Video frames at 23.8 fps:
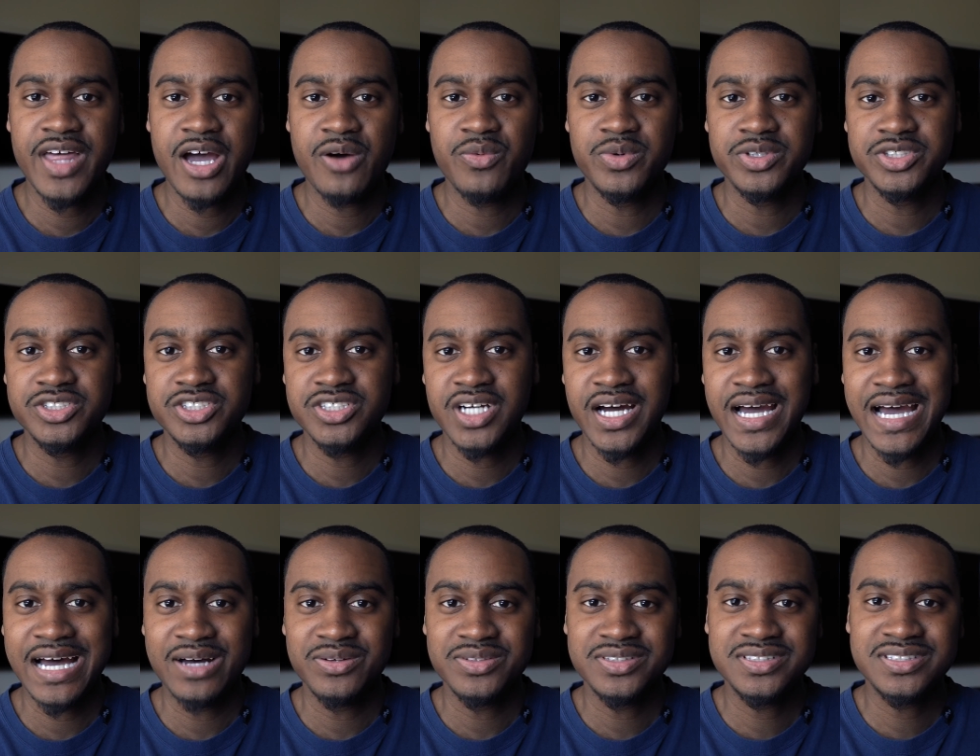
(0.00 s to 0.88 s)
that was shot
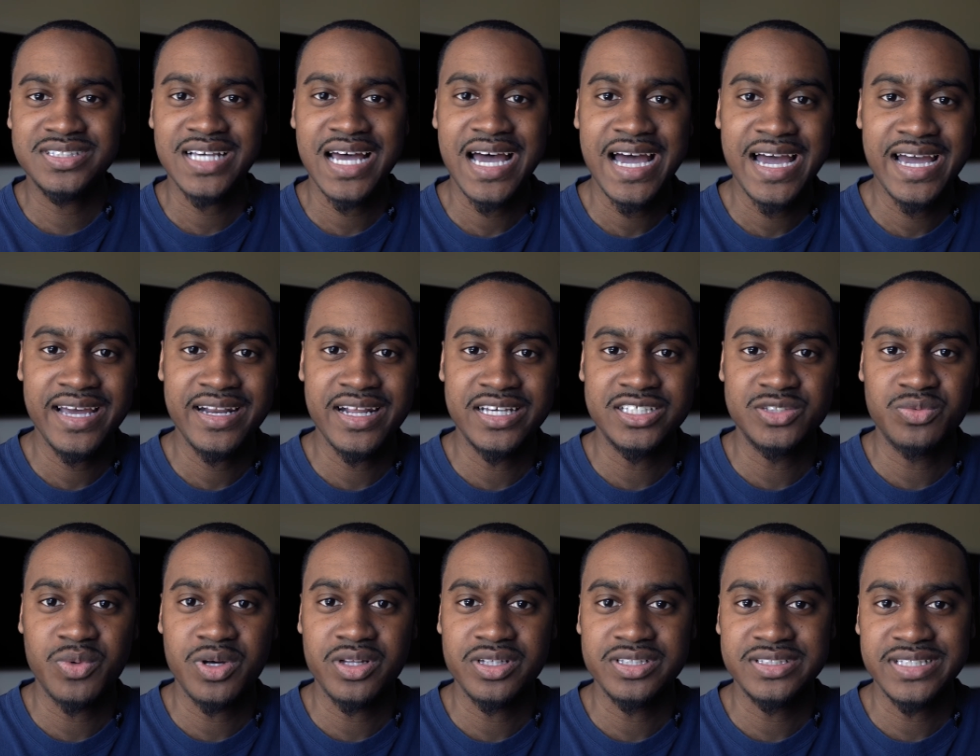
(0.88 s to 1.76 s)
outside as
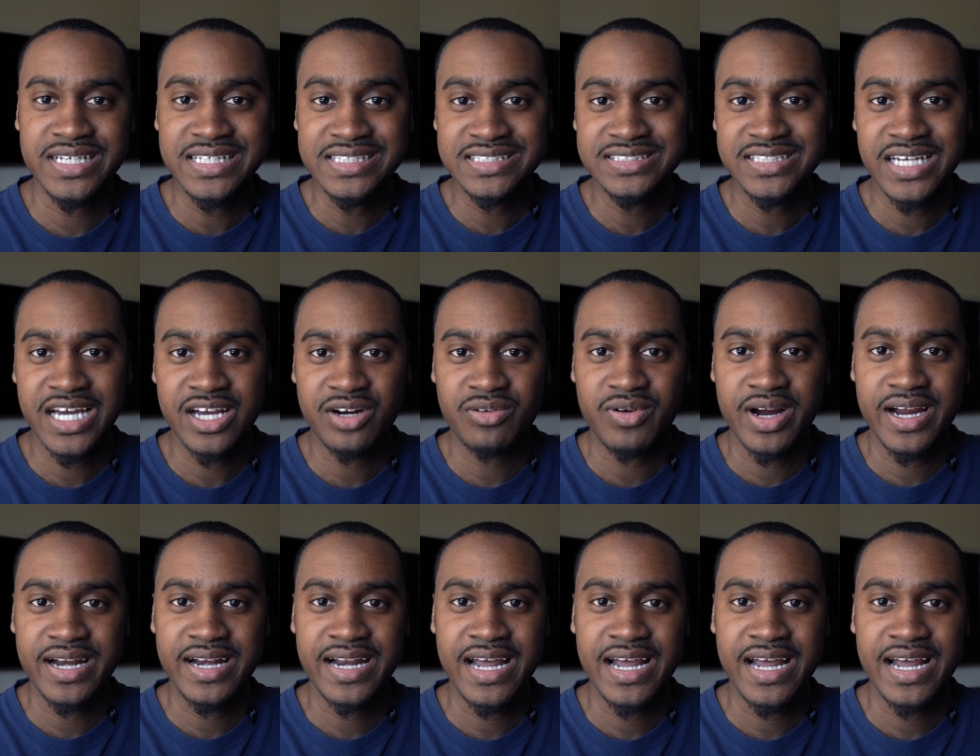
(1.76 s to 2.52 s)
well as inside right